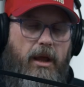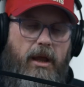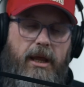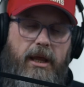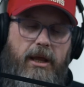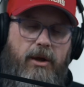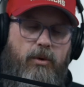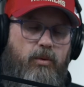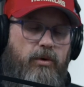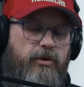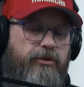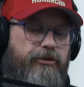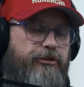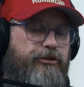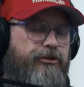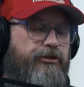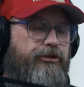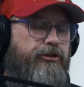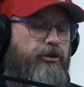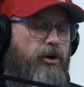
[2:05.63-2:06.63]
It was
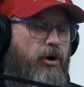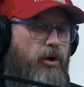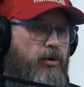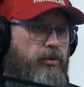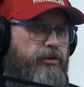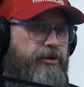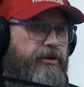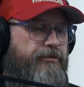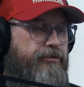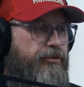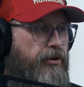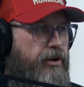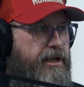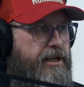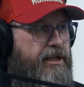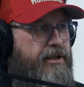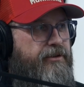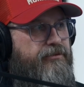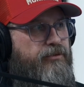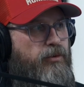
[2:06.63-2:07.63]
so
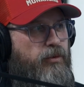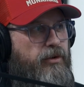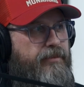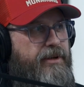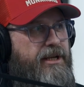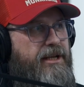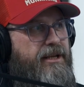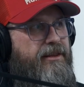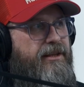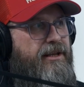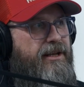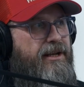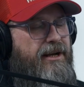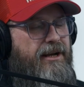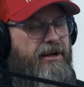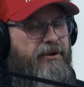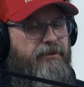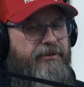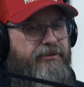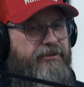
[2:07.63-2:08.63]
deflating for me that
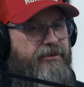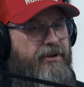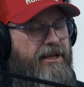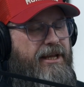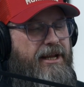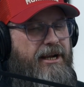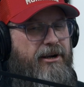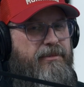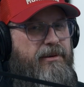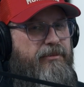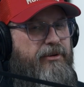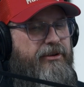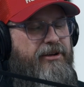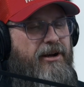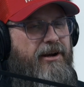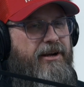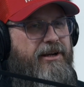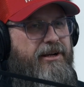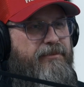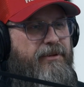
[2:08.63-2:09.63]
I was like, and I remember
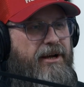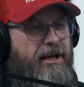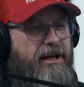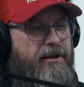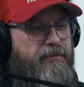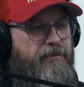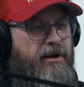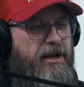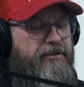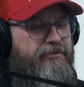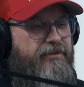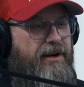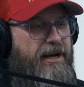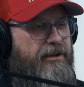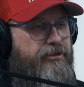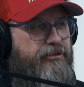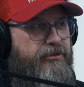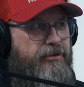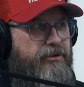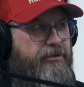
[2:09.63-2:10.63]
talking to my
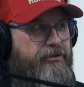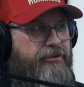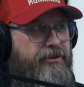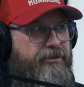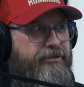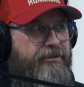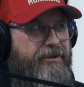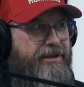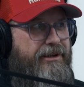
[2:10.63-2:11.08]
advisor, and she's like,